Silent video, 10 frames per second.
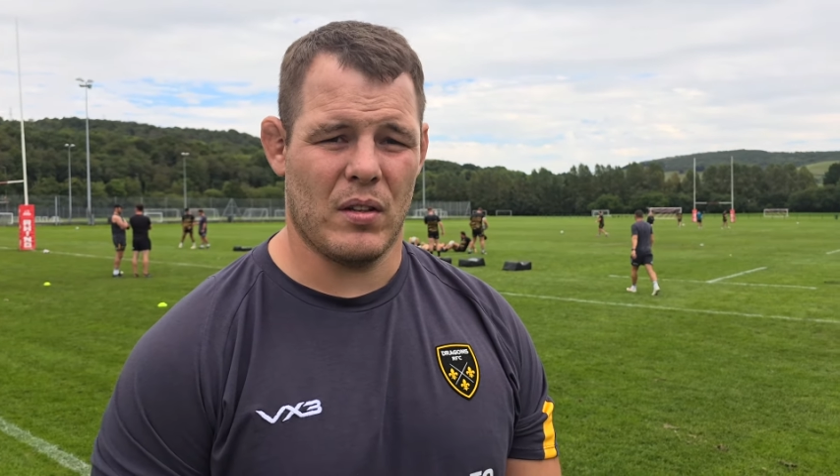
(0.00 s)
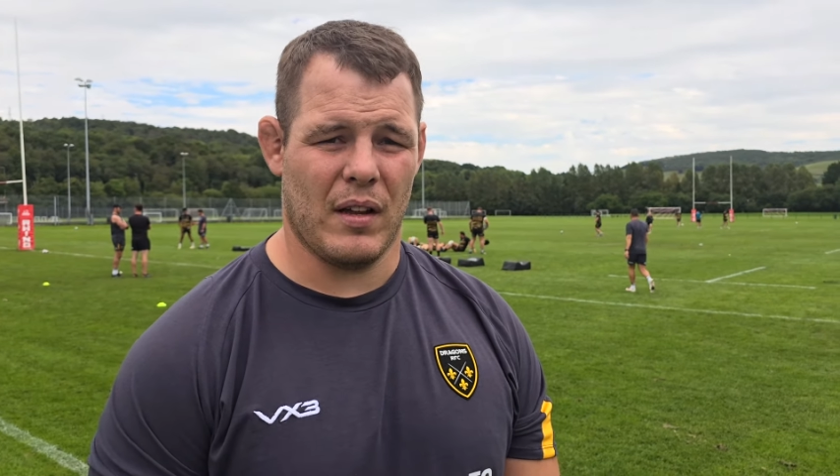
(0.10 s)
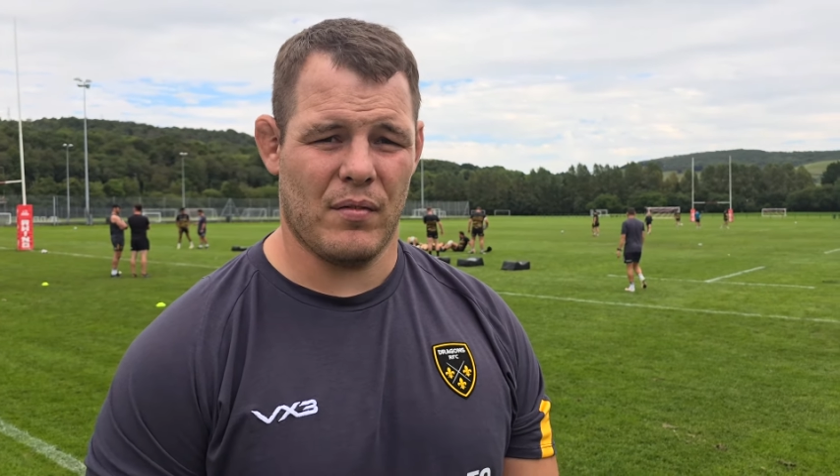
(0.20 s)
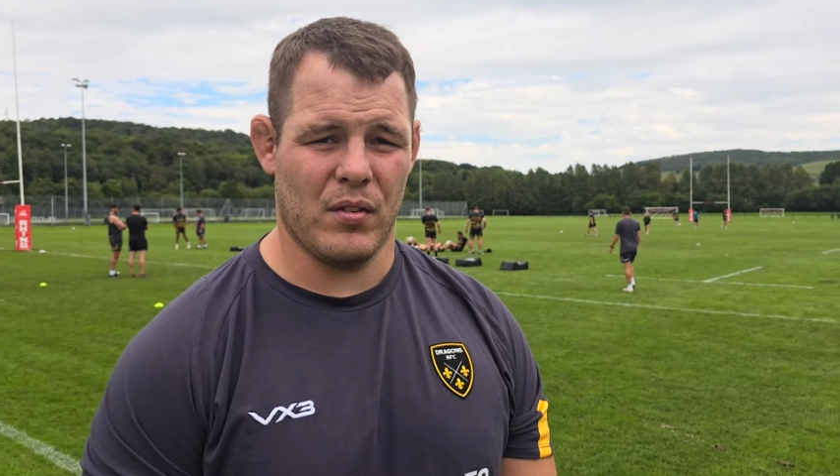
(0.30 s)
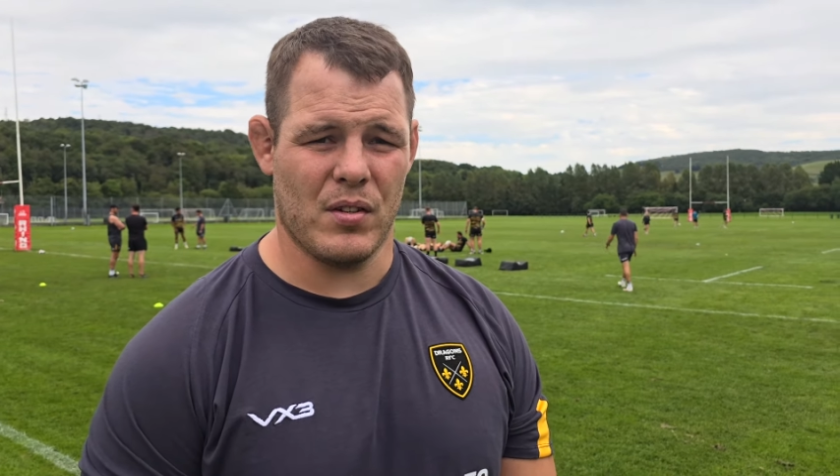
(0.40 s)
into
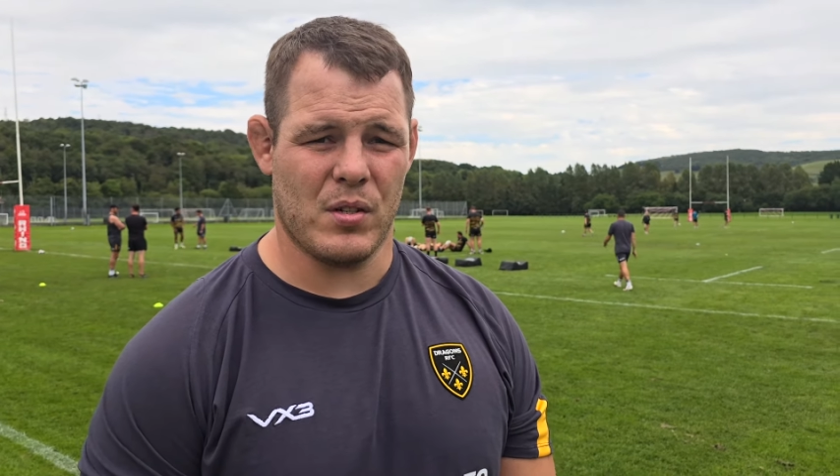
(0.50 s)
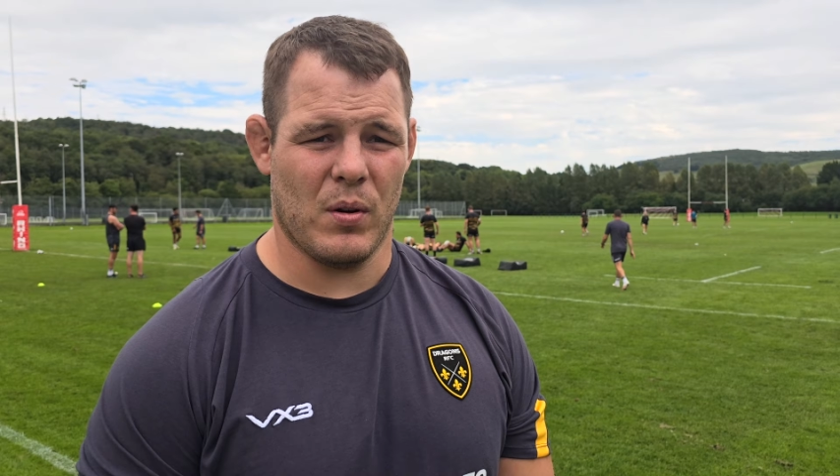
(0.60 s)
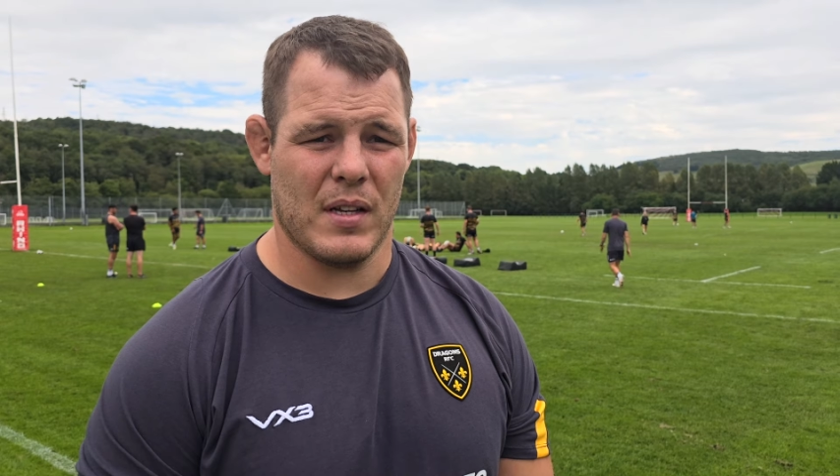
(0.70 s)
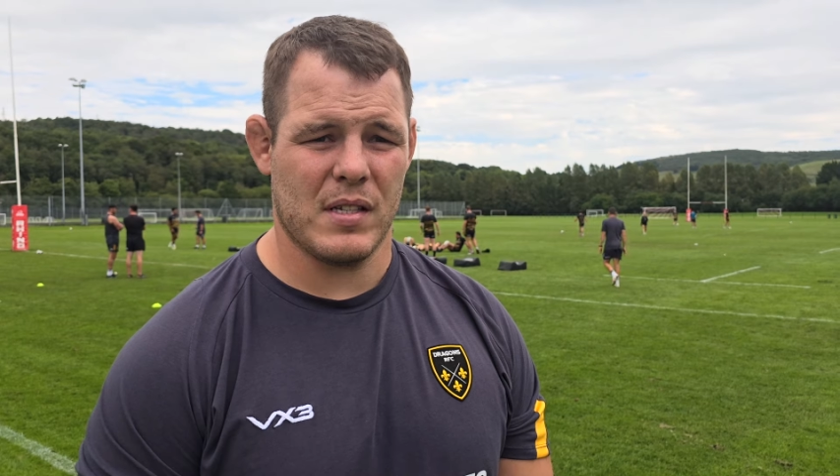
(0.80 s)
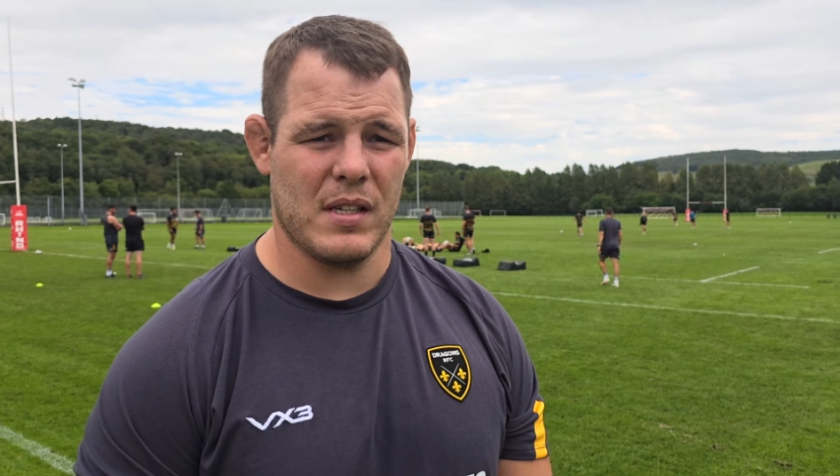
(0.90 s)
our first
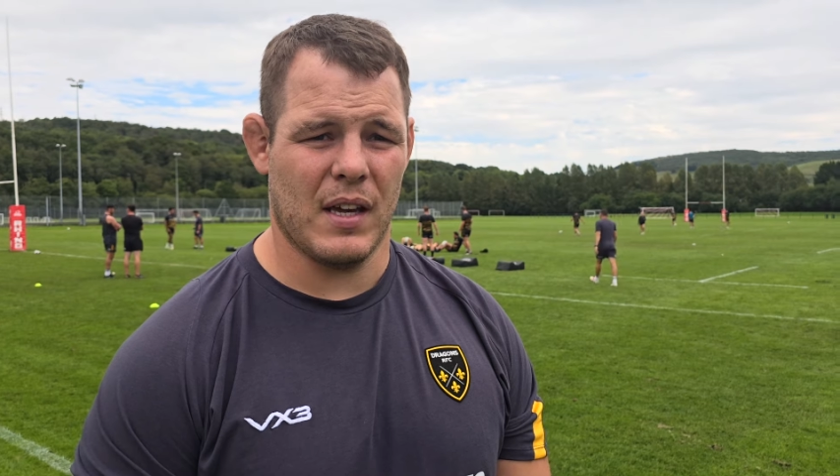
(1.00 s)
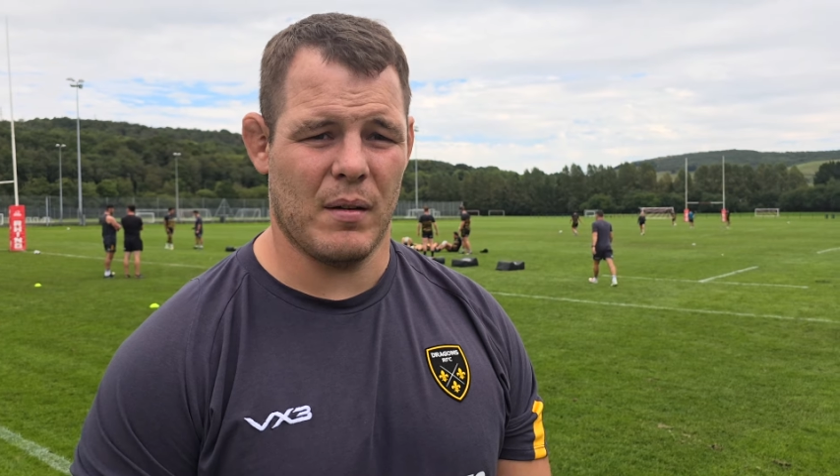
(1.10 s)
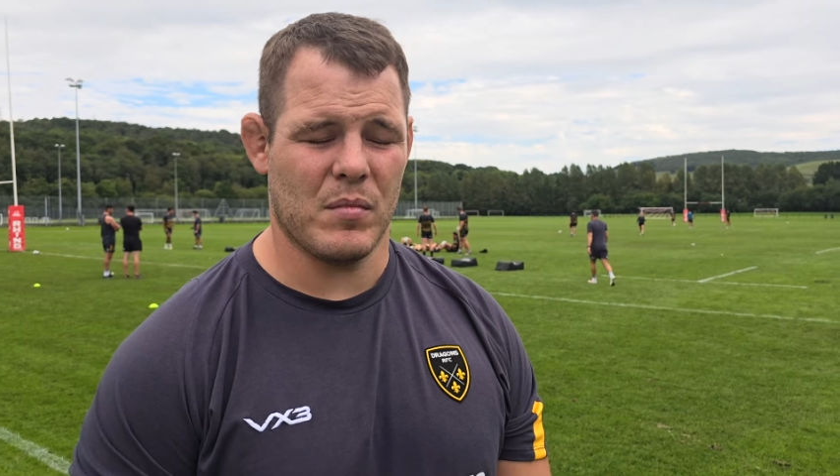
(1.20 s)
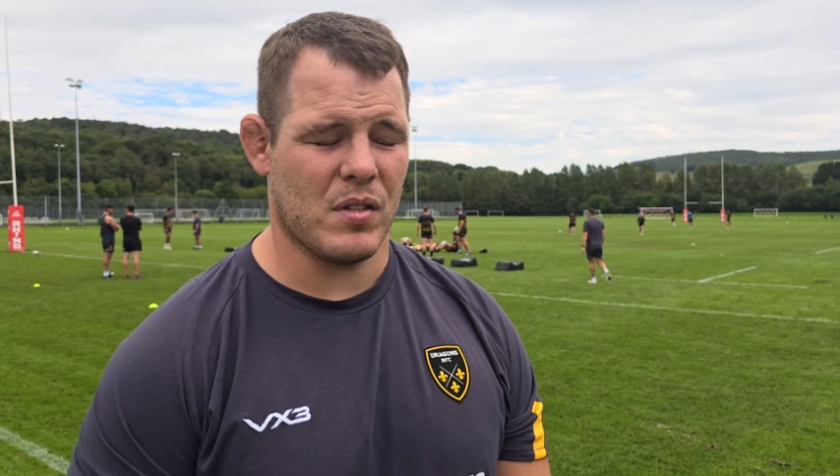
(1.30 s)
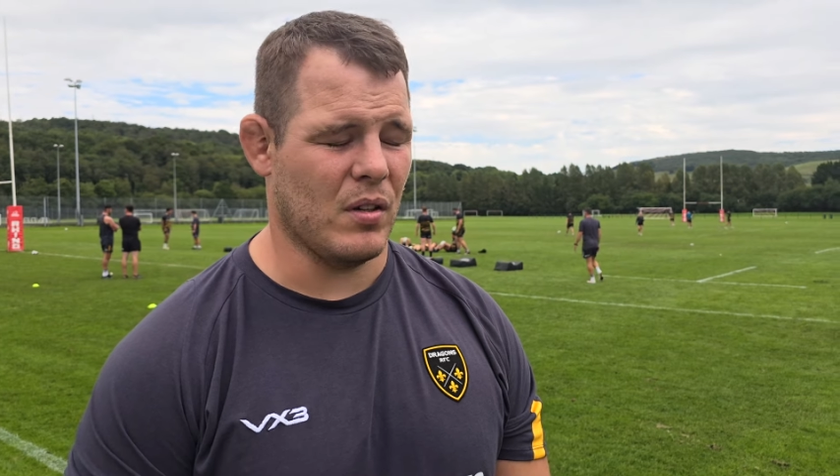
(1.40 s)
URC
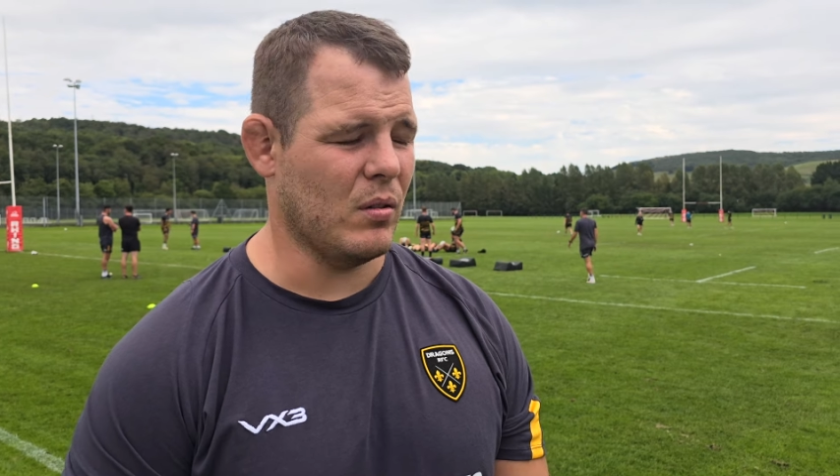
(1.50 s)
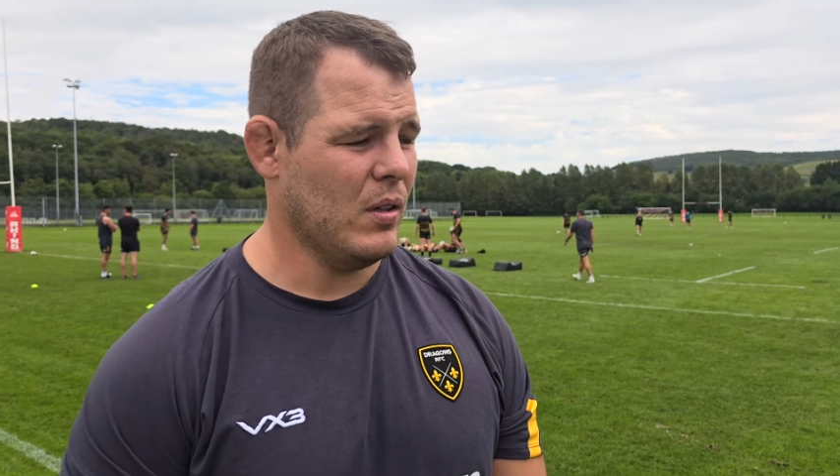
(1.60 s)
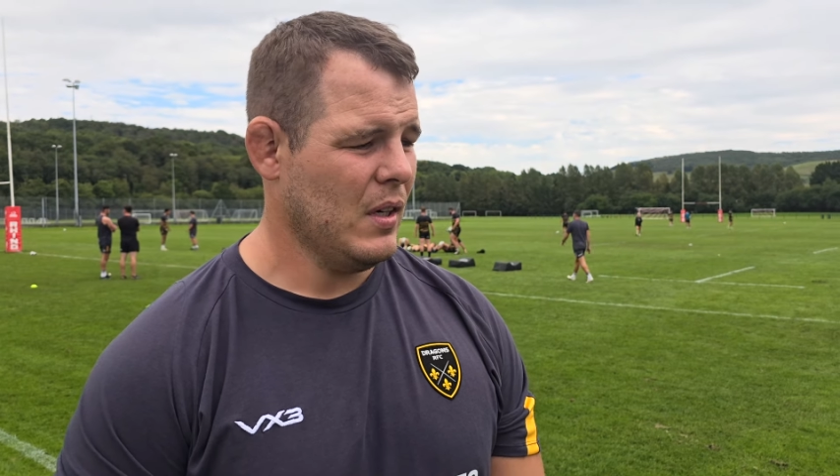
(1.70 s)
game so